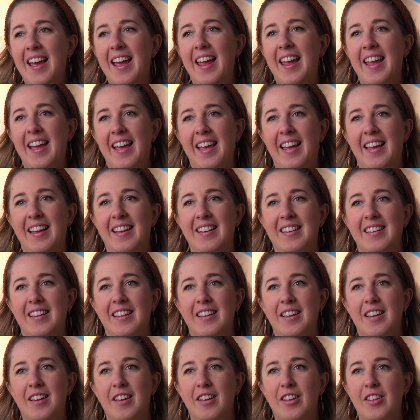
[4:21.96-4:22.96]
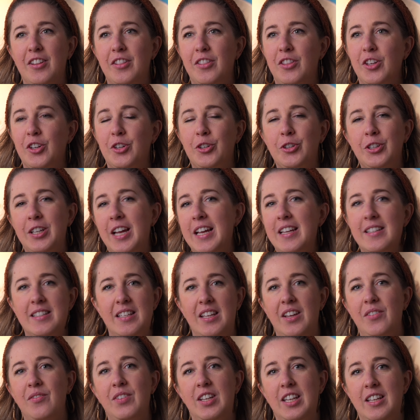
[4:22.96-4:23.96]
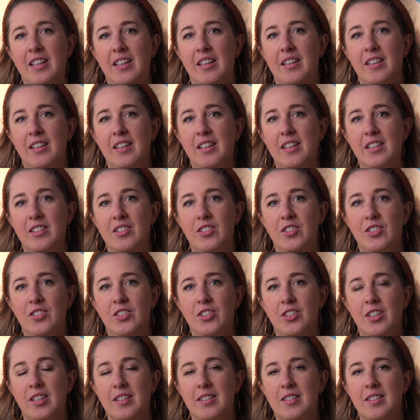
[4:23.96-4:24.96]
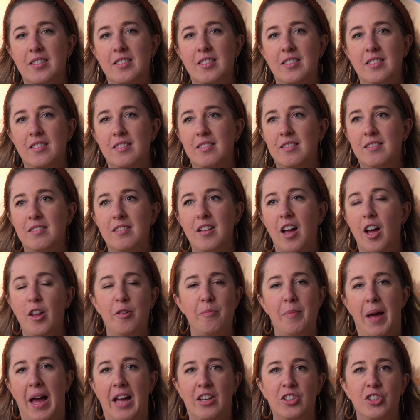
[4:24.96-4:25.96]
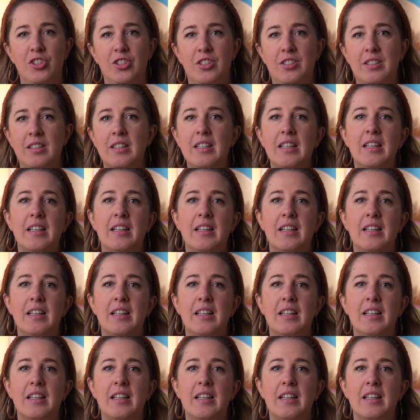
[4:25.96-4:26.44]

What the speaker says: and the creativity is just unmatched.